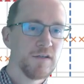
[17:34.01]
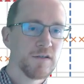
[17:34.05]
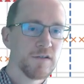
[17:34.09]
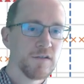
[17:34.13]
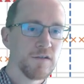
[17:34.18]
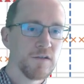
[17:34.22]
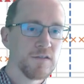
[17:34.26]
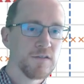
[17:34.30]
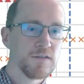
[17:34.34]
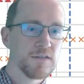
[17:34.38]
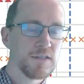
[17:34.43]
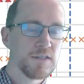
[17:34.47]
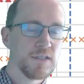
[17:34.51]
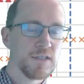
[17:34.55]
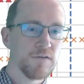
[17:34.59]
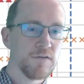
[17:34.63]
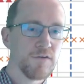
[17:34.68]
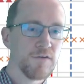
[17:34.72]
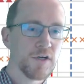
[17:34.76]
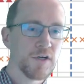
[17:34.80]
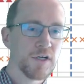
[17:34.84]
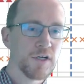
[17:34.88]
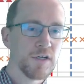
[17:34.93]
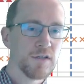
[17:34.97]
You can see a
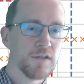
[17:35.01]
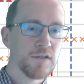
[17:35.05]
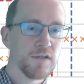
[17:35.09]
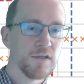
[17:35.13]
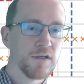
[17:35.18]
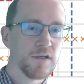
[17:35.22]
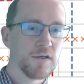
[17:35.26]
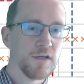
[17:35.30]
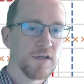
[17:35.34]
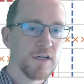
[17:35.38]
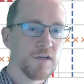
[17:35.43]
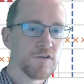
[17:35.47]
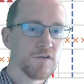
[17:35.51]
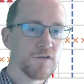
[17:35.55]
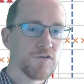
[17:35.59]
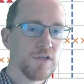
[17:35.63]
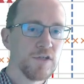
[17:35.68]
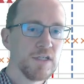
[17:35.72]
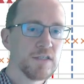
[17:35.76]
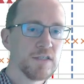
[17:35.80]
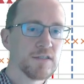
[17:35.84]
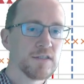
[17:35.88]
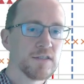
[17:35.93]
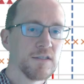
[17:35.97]
very clear
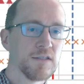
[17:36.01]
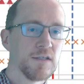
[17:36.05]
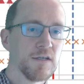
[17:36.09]
increase